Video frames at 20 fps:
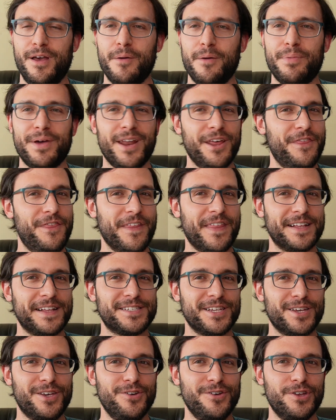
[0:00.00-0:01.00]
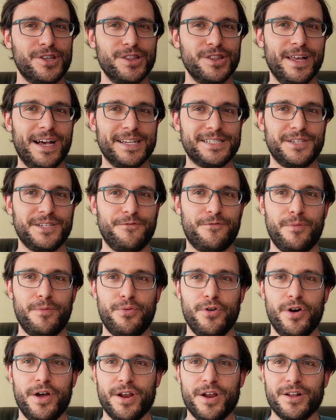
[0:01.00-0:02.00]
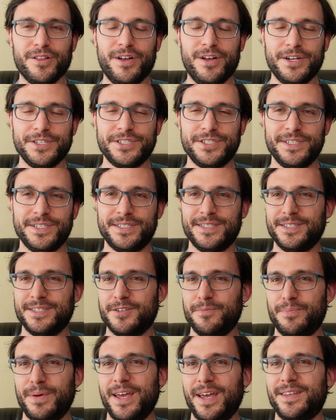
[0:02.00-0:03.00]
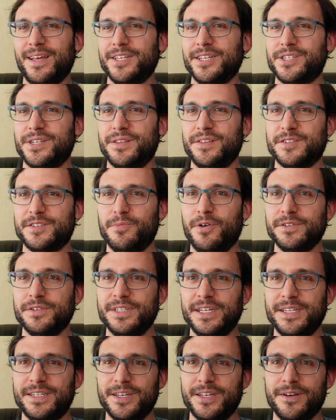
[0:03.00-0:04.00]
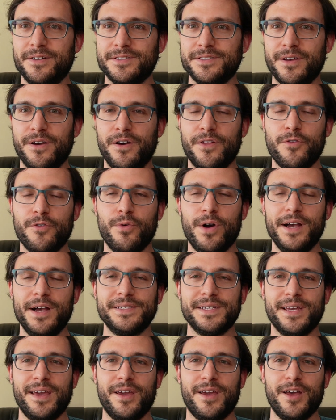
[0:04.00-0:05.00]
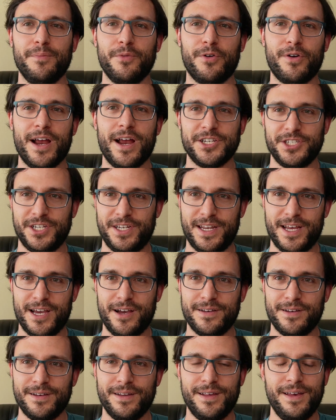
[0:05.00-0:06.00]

But I think that's a good lesson for product launches, to pay attention to the small details, otherwise they can come crashing down.